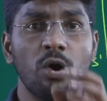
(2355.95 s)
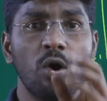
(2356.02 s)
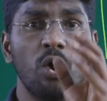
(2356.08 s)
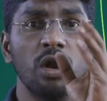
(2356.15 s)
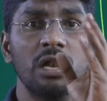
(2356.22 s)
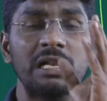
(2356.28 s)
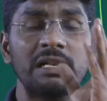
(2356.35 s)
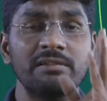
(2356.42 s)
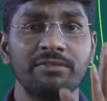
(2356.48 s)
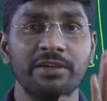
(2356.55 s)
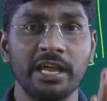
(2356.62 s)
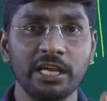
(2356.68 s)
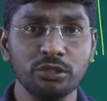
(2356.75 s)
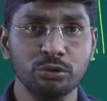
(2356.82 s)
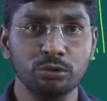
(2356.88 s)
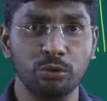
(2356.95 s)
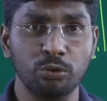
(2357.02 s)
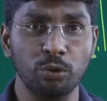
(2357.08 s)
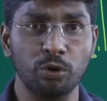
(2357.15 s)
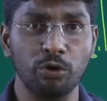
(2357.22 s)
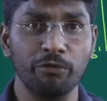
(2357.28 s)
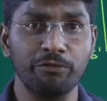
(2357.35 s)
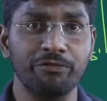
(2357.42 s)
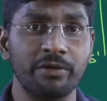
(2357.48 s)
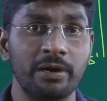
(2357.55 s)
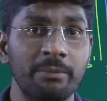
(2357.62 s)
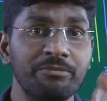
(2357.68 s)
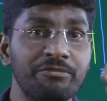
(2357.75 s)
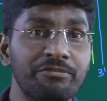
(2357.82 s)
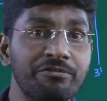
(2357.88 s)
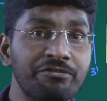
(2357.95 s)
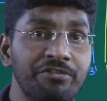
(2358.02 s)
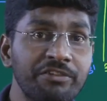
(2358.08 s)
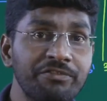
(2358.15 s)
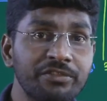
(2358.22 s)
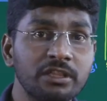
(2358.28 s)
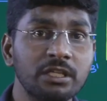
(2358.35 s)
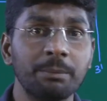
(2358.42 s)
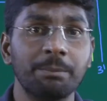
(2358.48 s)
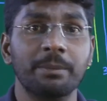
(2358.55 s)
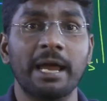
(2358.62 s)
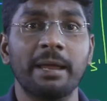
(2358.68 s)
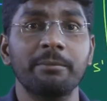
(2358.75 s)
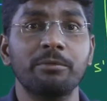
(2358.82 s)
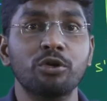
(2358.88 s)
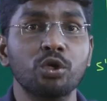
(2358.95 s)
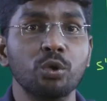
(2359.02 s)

always grow from fifth prime